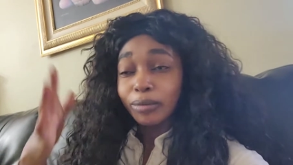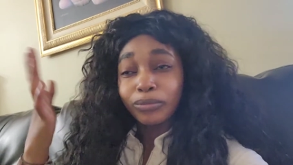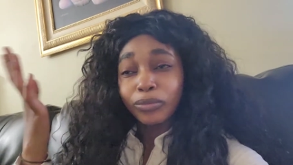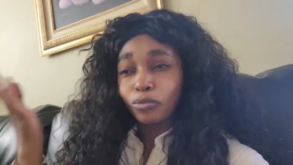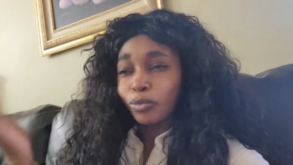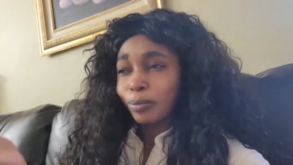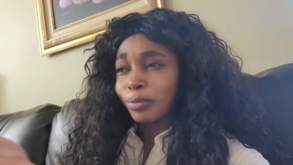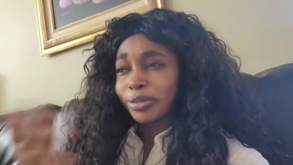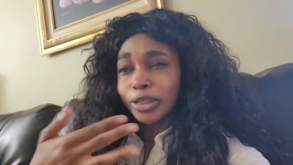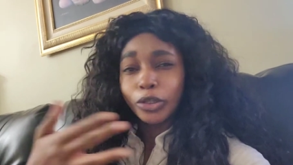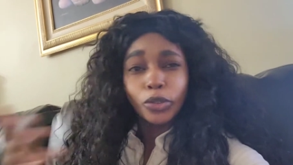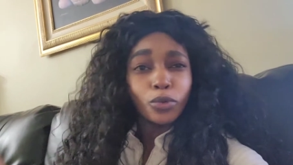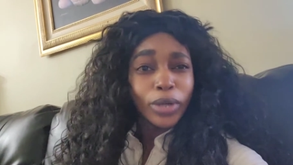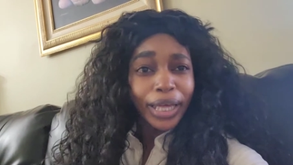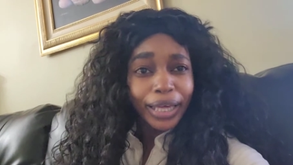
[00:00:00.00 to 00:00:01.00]
something with the
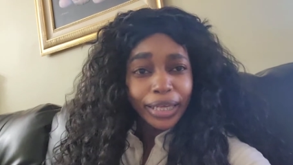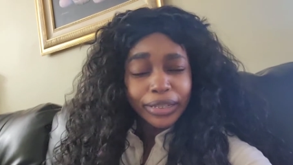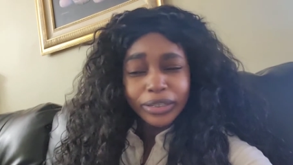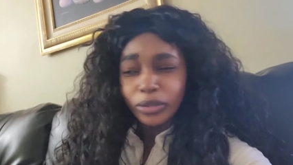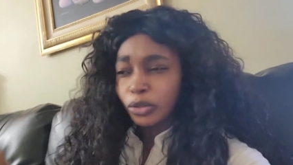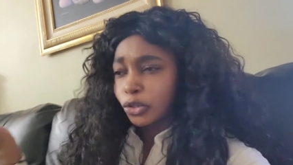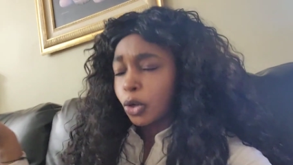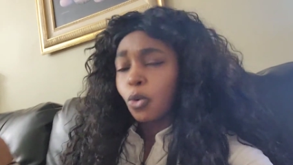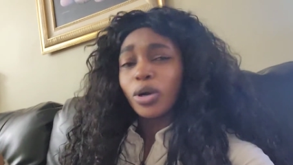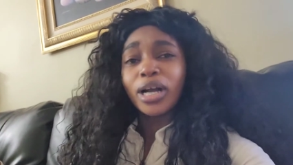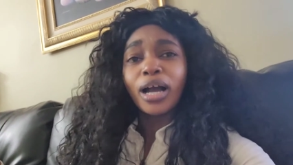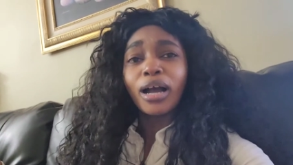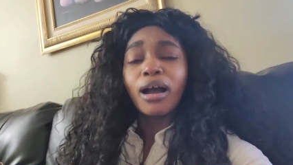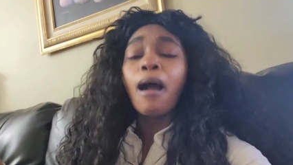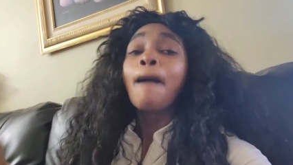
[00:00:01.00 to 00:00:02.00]
new age or
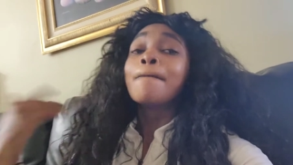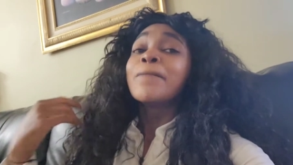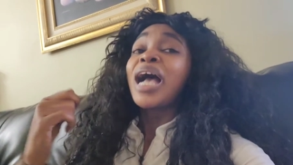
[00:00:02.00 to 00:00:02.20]
yoga